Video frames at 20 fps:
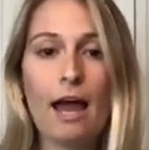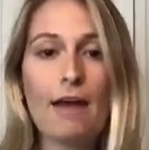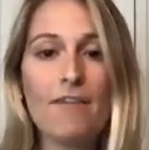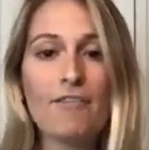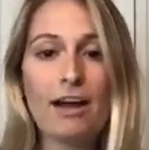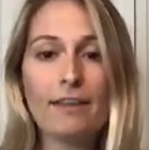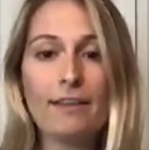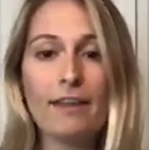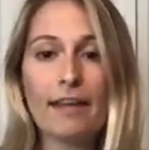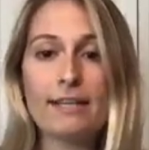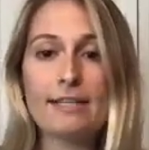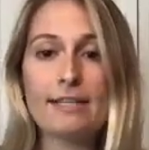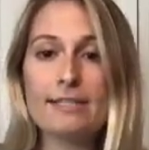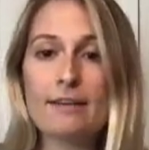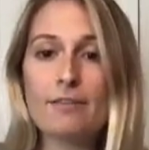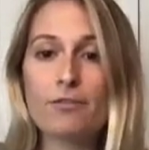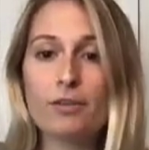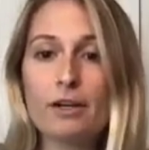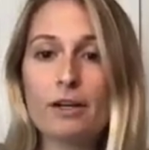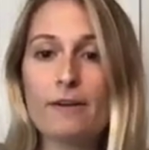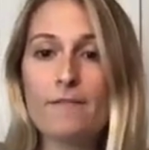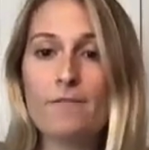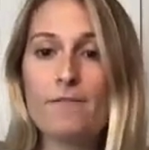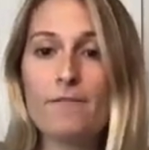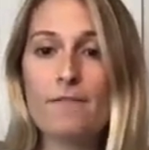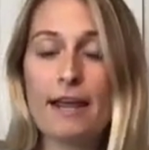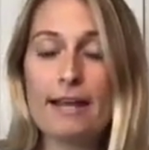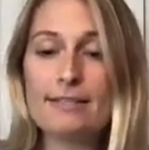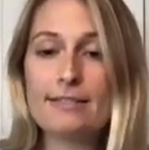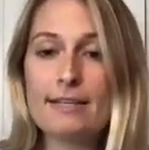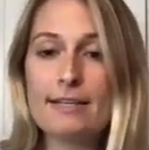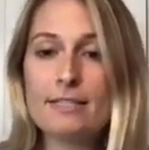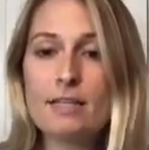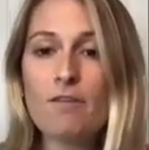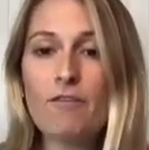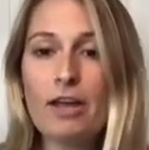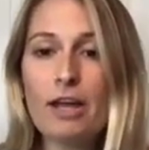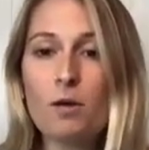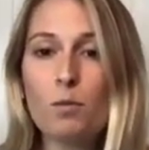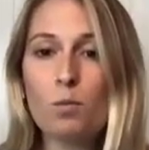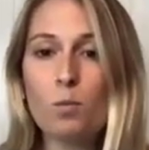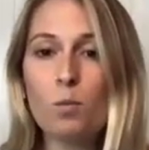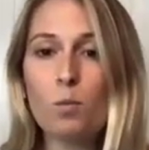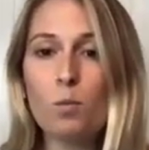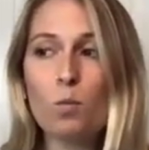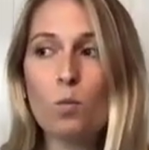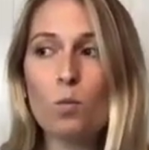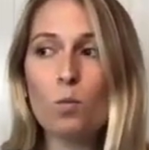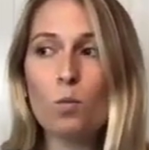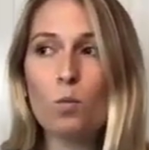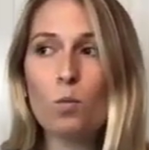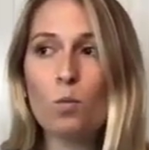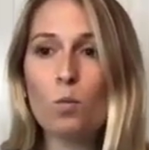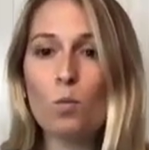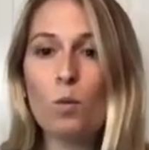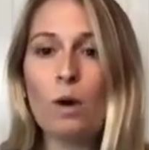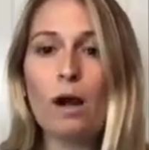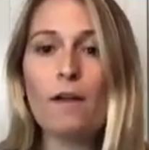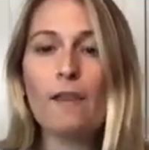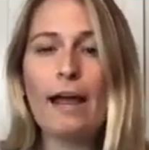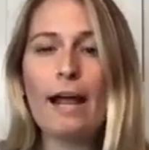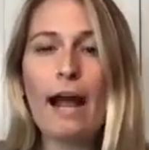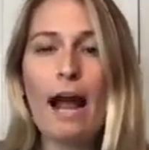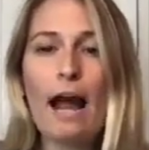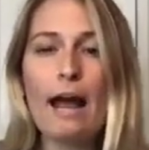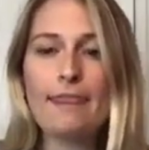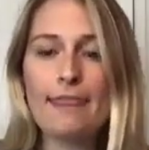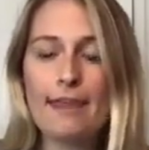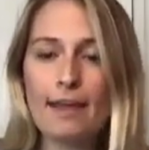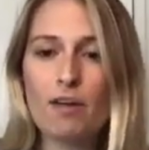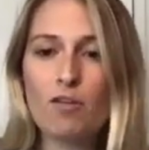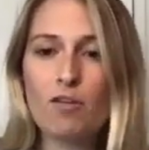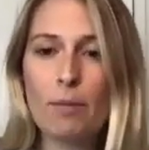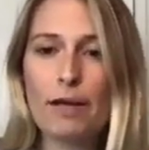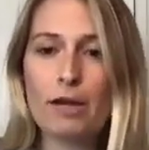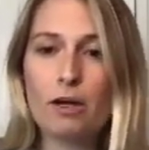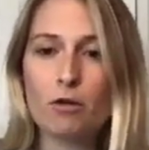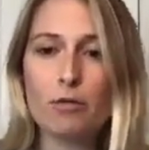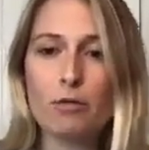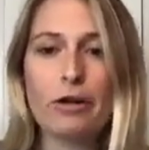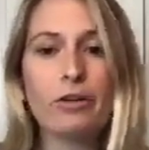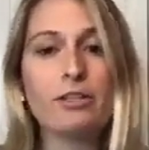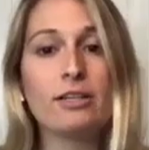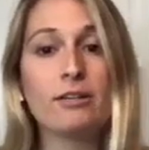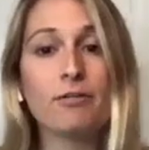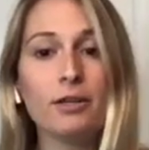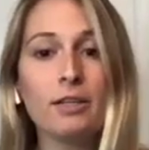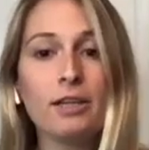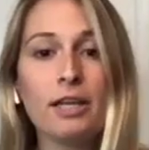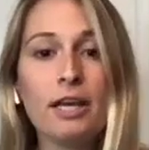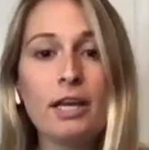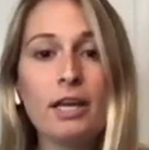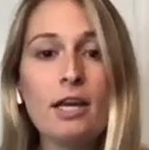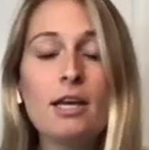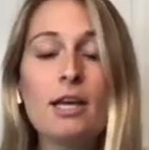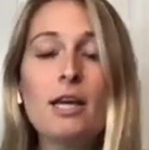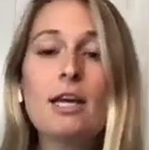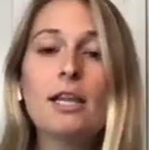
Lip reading: I've had like different phases of it where like I think of my career differently.